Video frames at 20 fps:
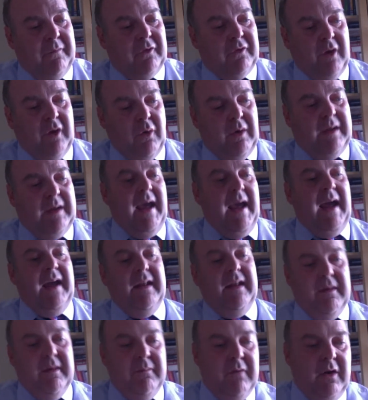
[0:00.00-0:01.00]
So
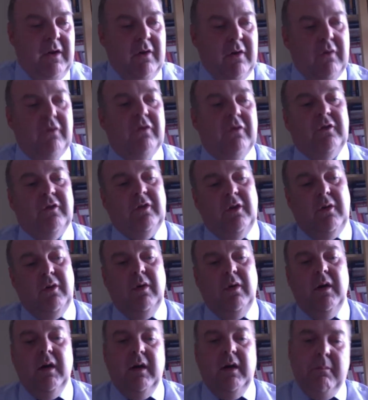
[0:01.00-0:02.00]
getting them used
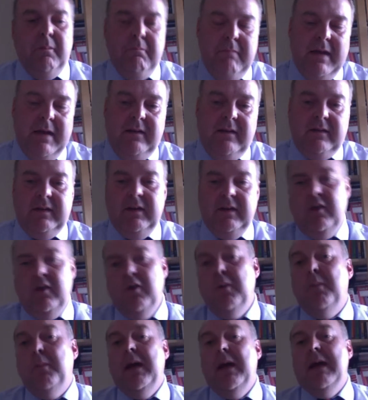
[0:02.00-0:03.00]
to meeting
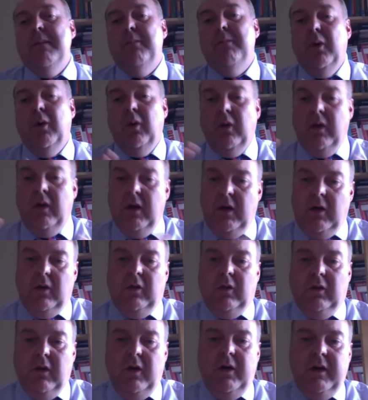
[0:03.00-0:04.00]
new people,
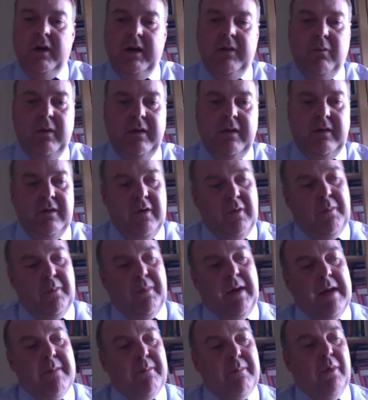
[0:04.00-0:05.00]
learning with new
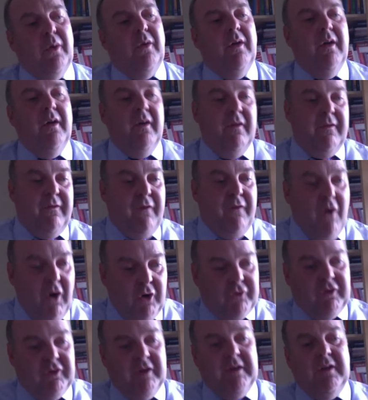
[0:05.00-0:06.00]
people,
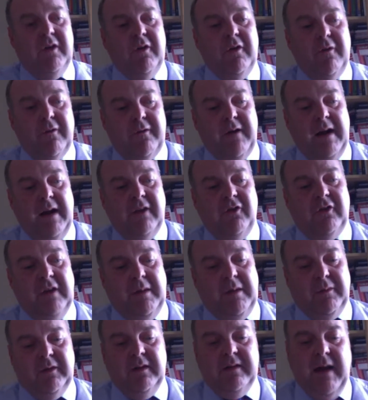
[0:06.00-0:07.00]
forging new
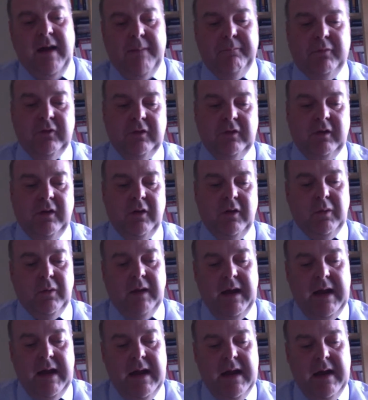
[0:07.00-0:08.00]
friendships is
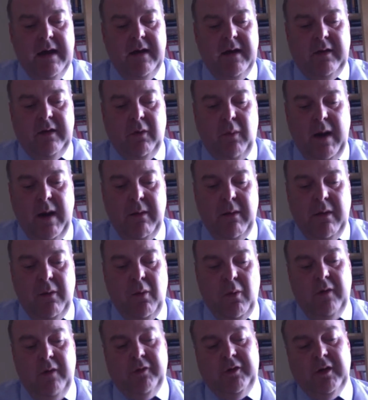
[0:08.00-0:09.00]
absolutely the way
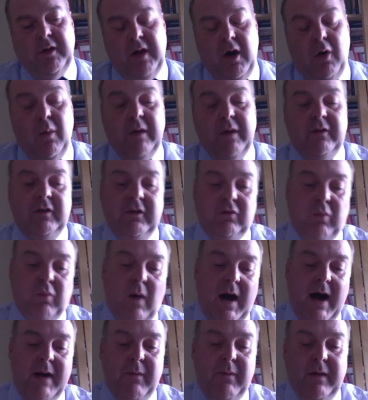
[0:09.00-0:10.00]
we want to go, which is
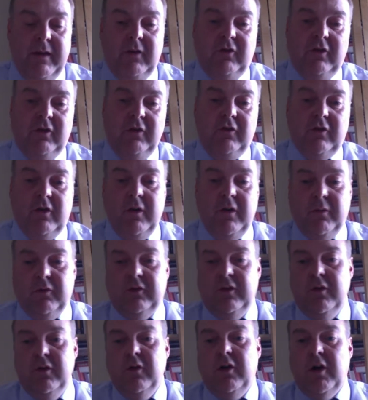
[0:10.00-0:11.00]
why when the tutor
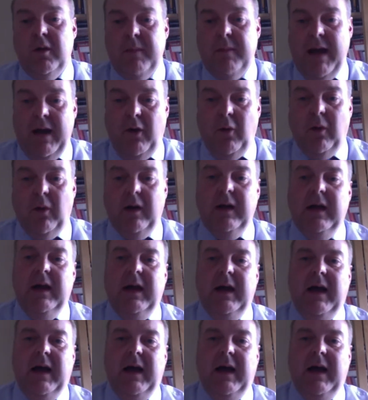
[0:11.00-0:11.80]
groups do come out,